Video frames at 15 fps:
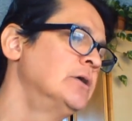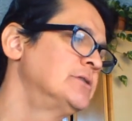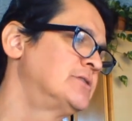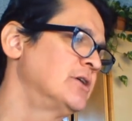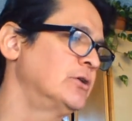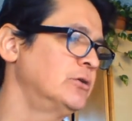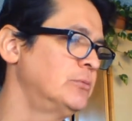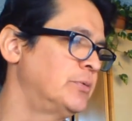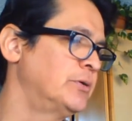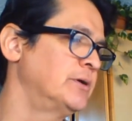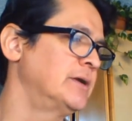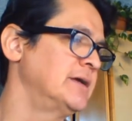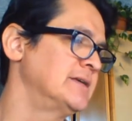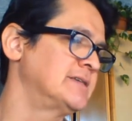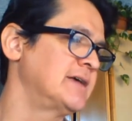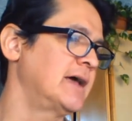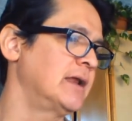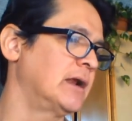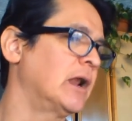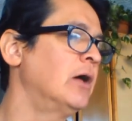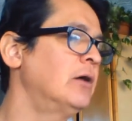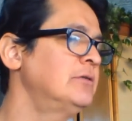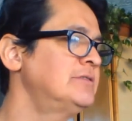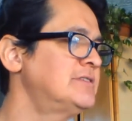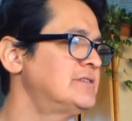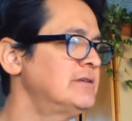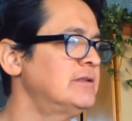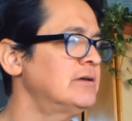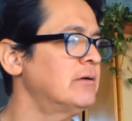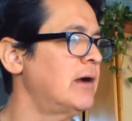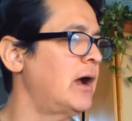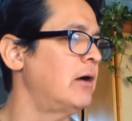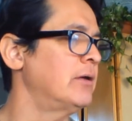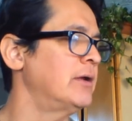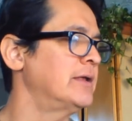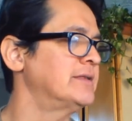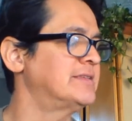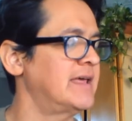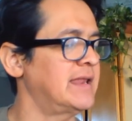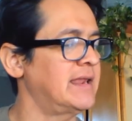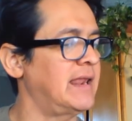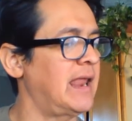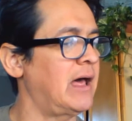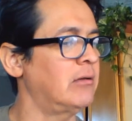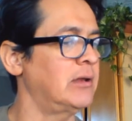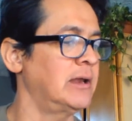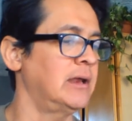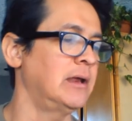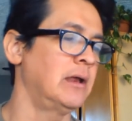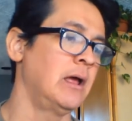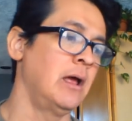Toad put his head close to the ground and said loudly,